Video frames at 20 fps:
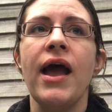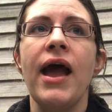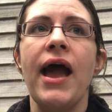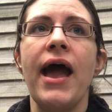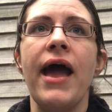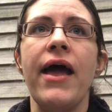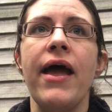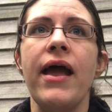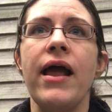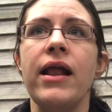
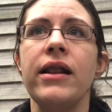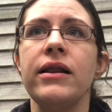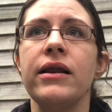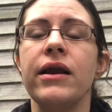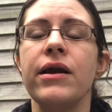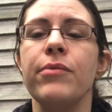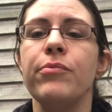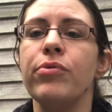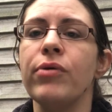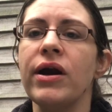And
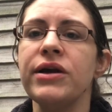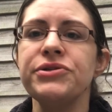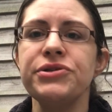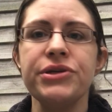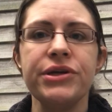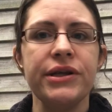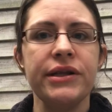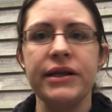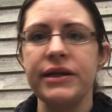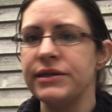
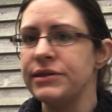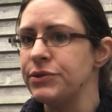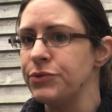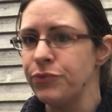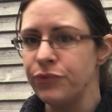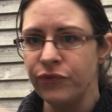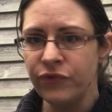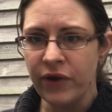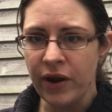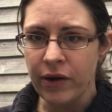compression is a
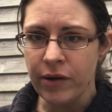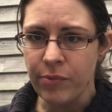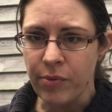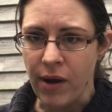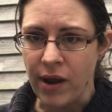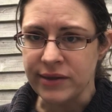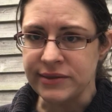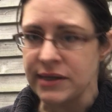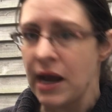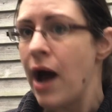very
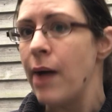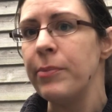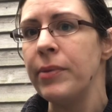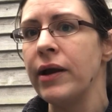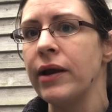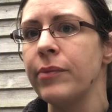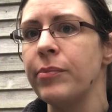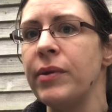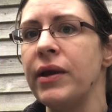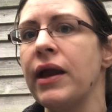broad
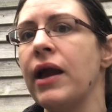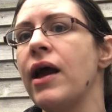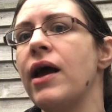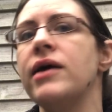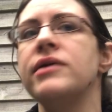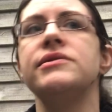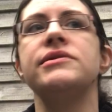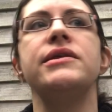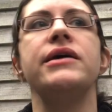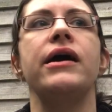topic
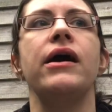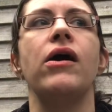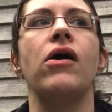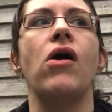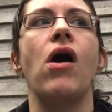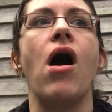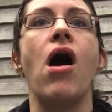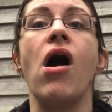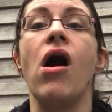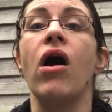because
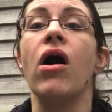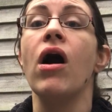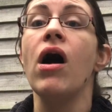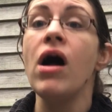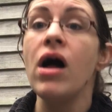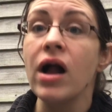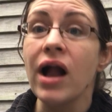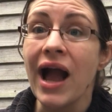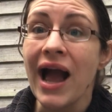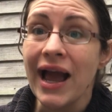there are
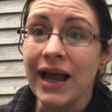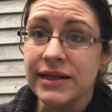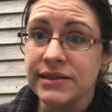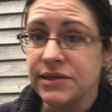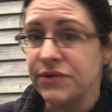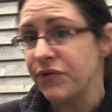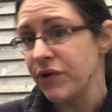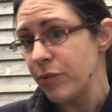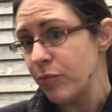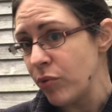all kinds
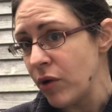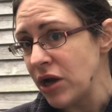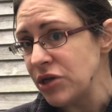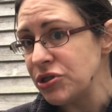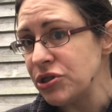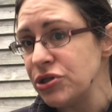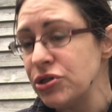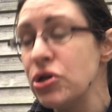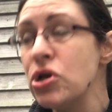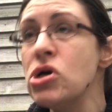of
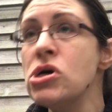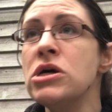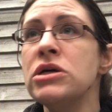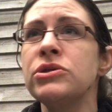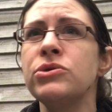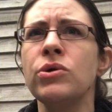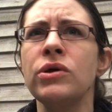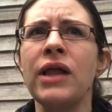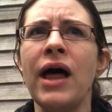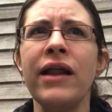compression.
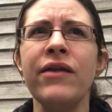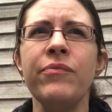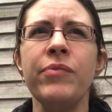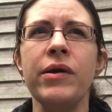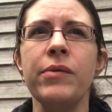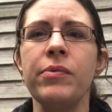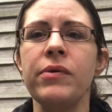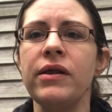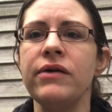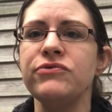So a lot of
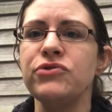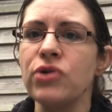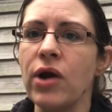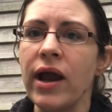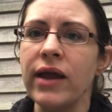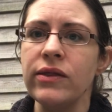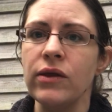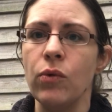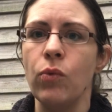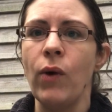people have
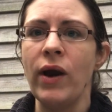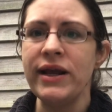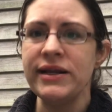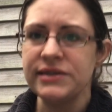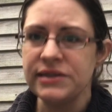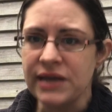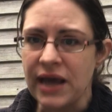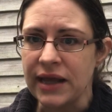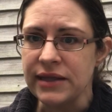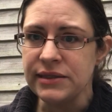tried the white
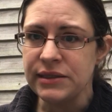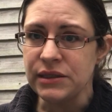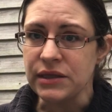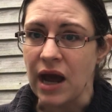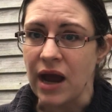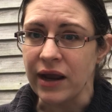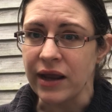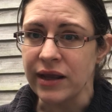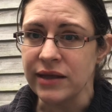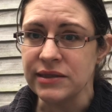TED
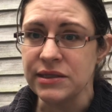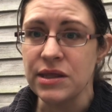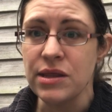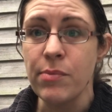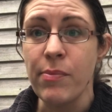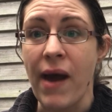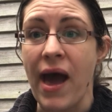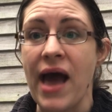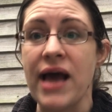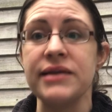stockings in the
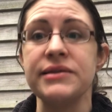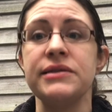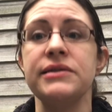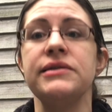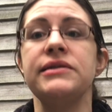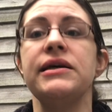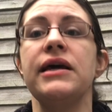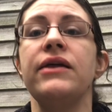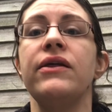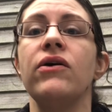past and
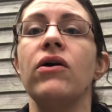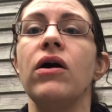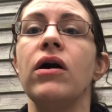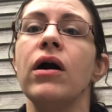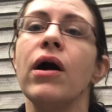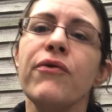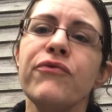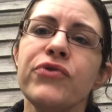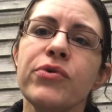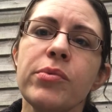say they're
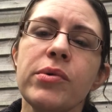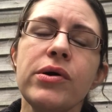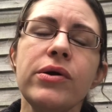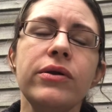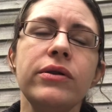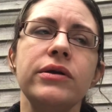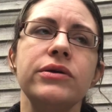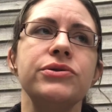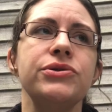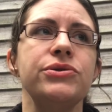uncomfortable
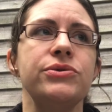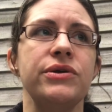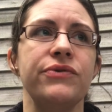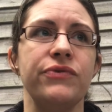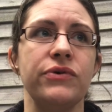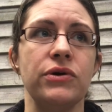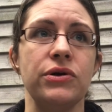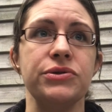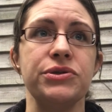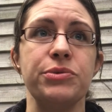and they're too
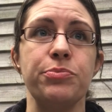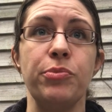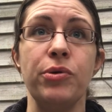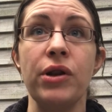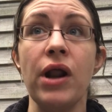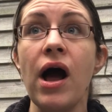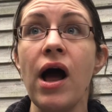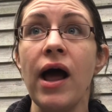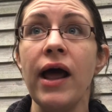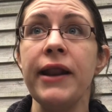difficult to put
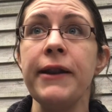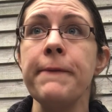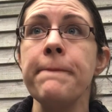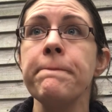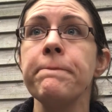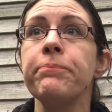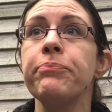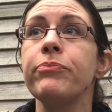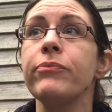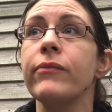on
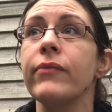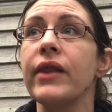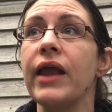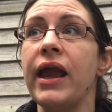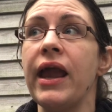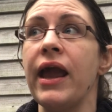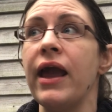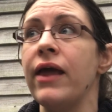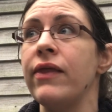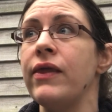
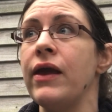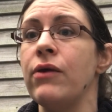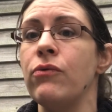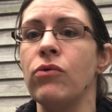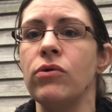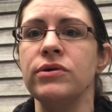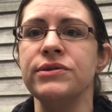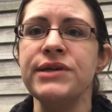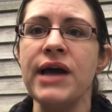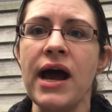and they
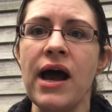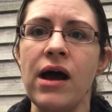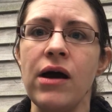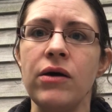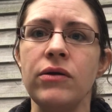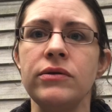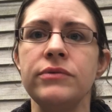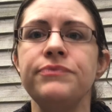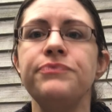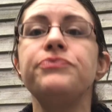roll
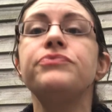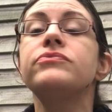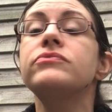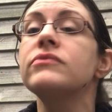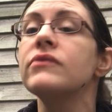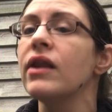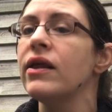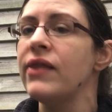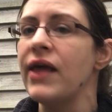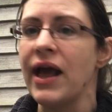down.
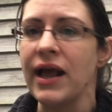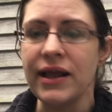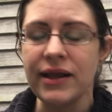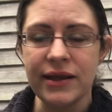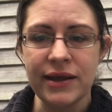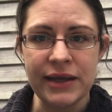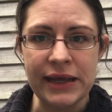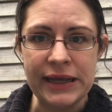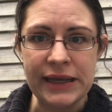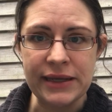And that
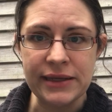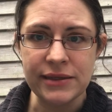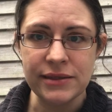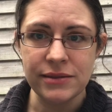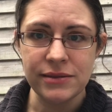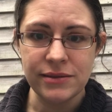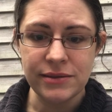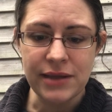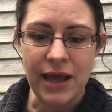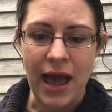
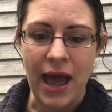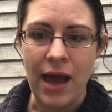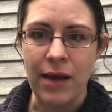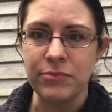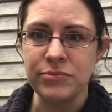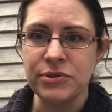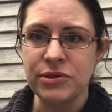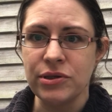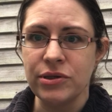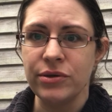is
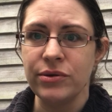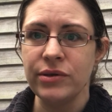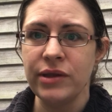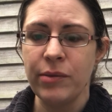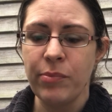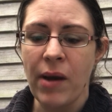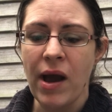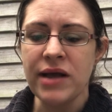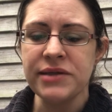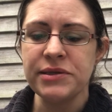absolutely
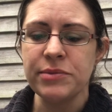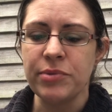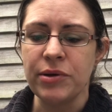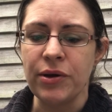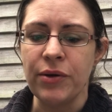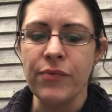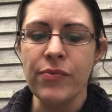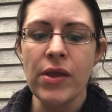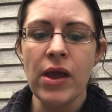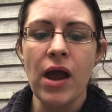
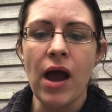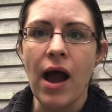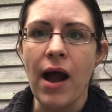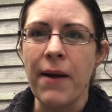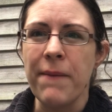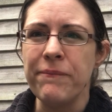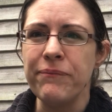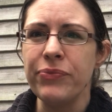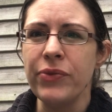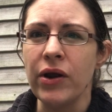possible.
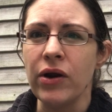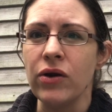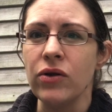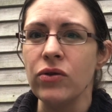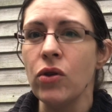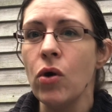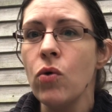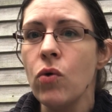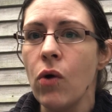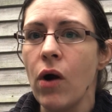They're
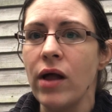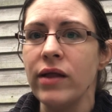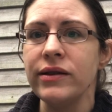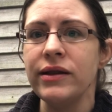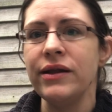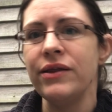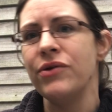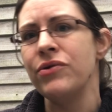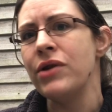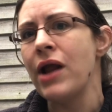low
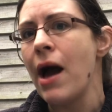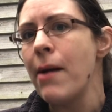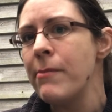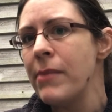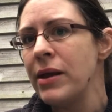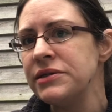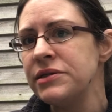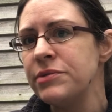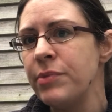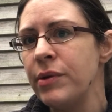quality, they're not
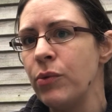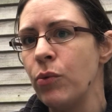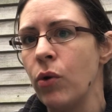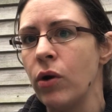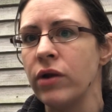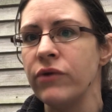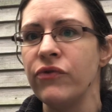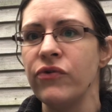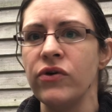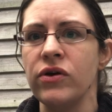to be
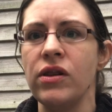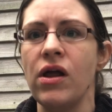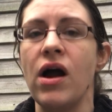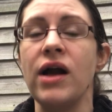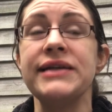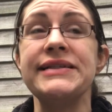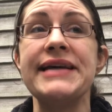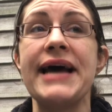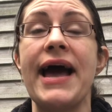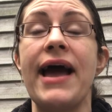worn for a
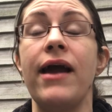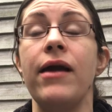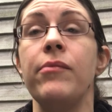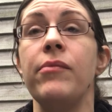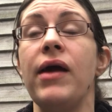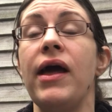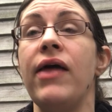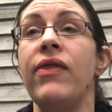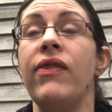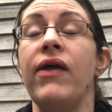long time,
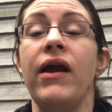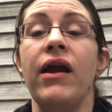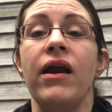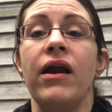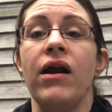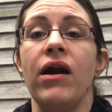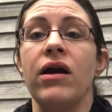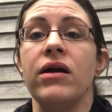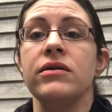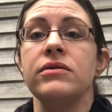and
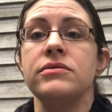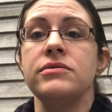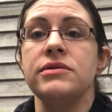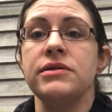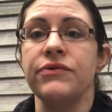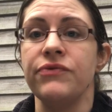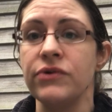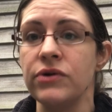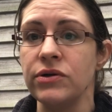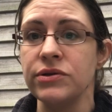they are
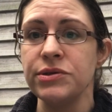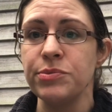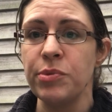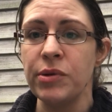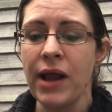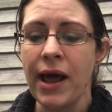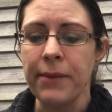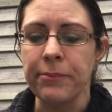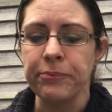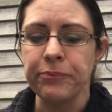difficult to put
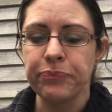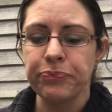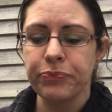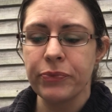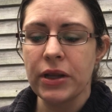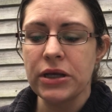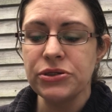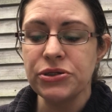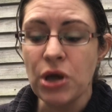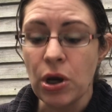on.
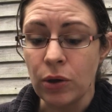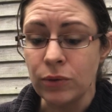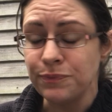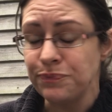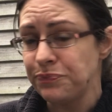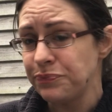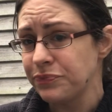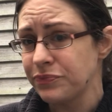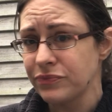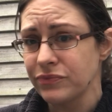So
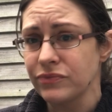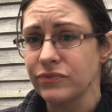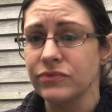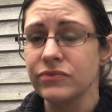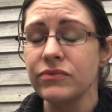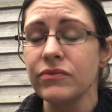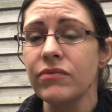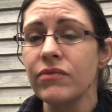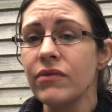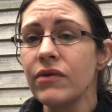
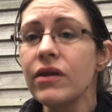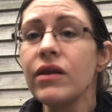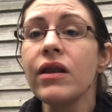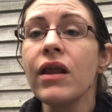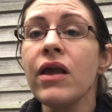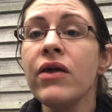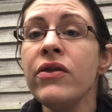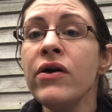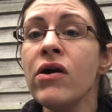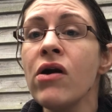
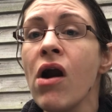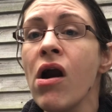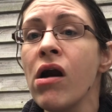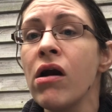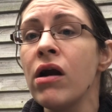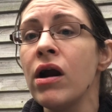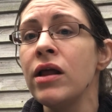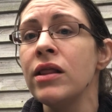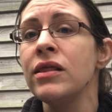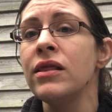there
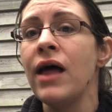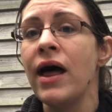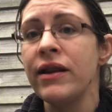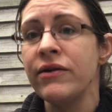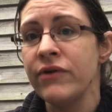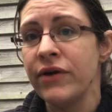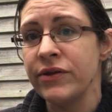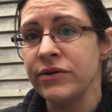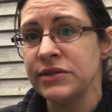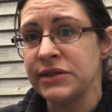are a lot of
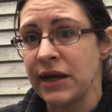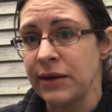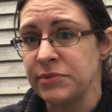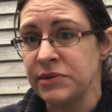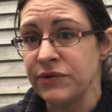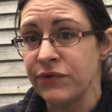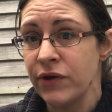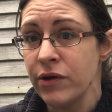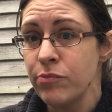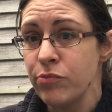other types
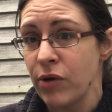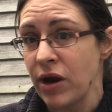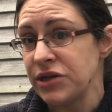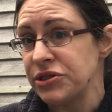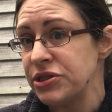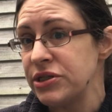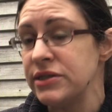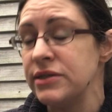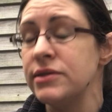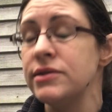of
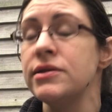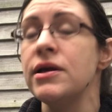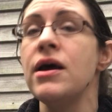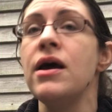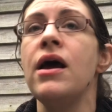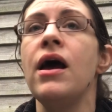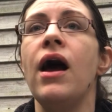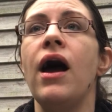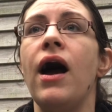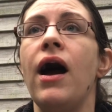compression
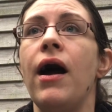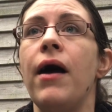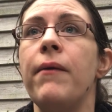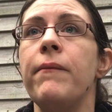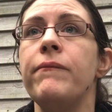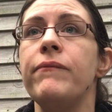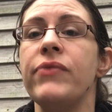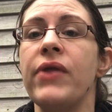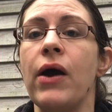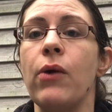
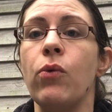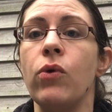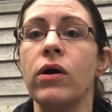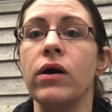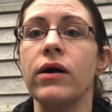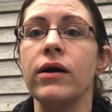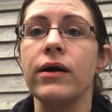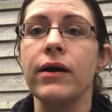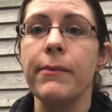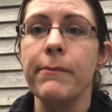that
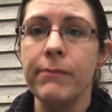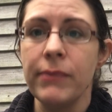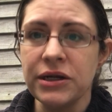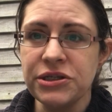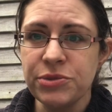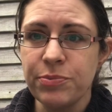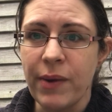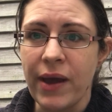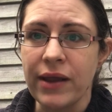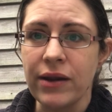work
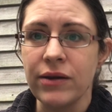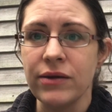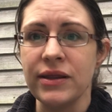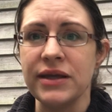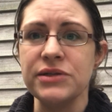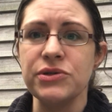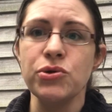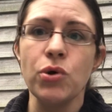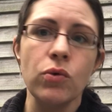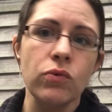much better,
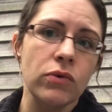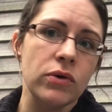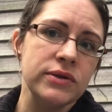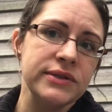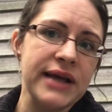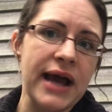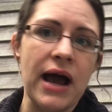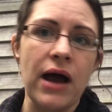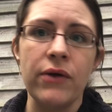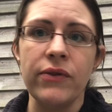that don't roll
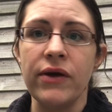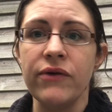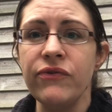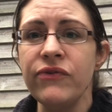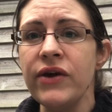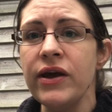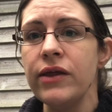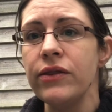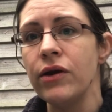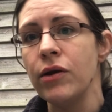down, that
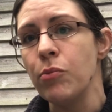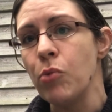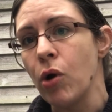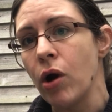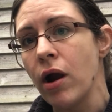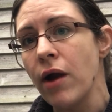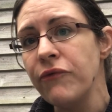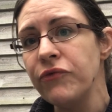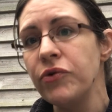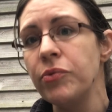fit, they're more
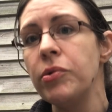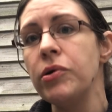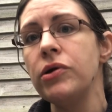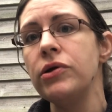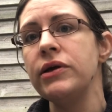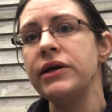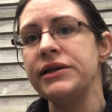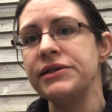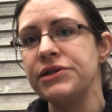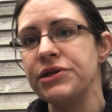
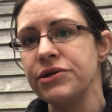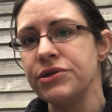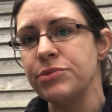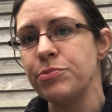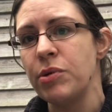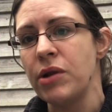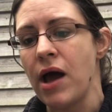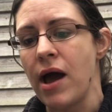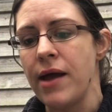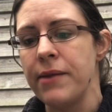comfortable, easier to
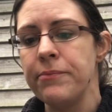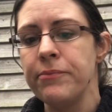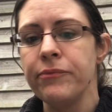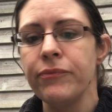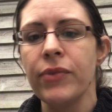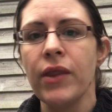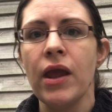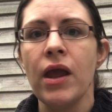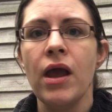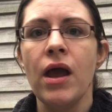put
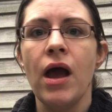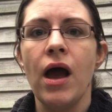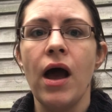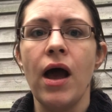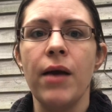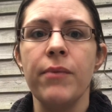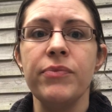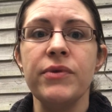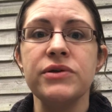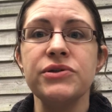
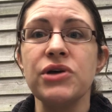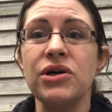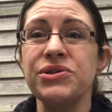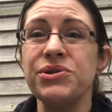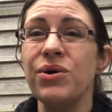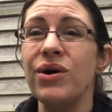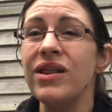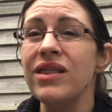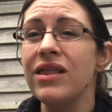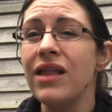on. There's
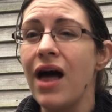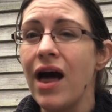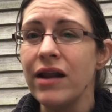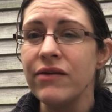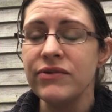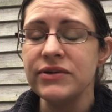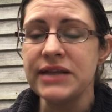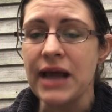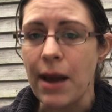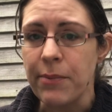also a lot
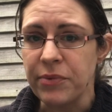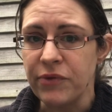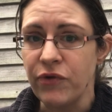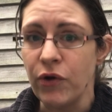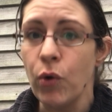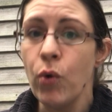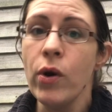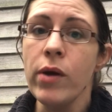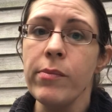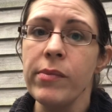of adaptive
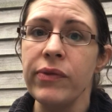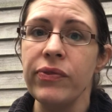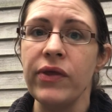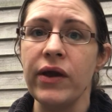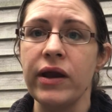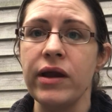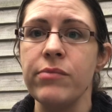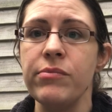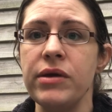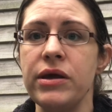equipment
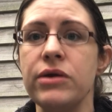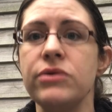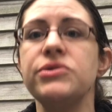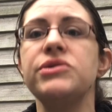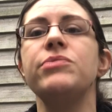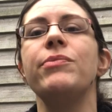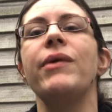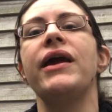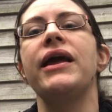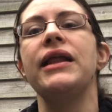that can be used
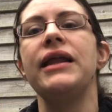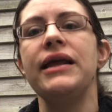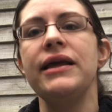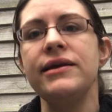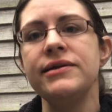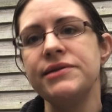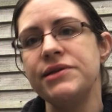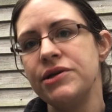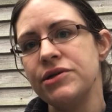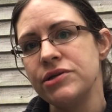to make it
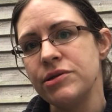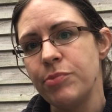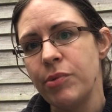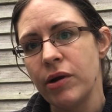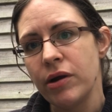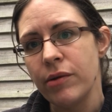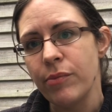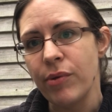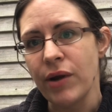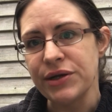easier to put
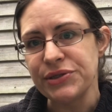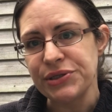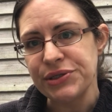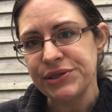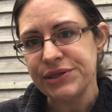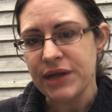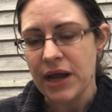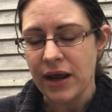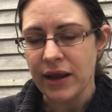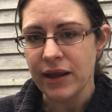compression
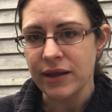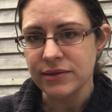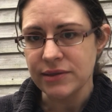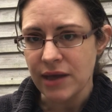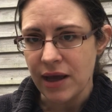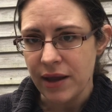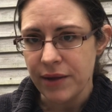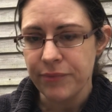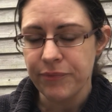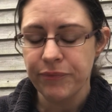stockings
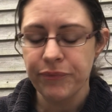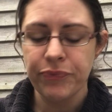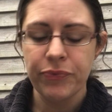on.